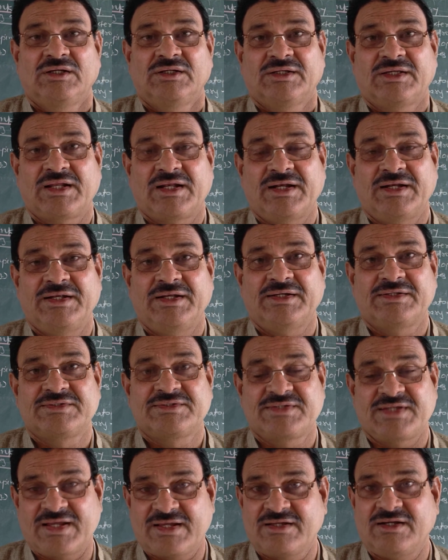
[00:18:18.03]
credit
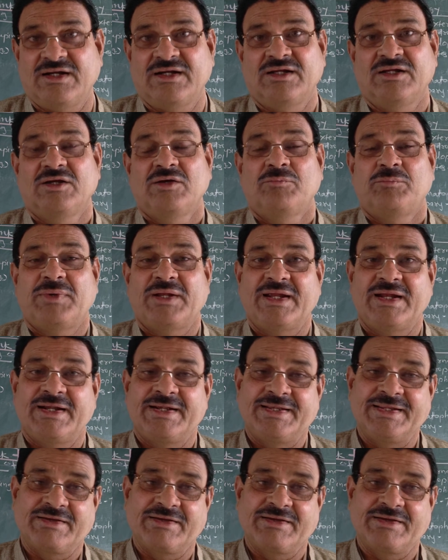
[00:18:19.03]
2nd, plant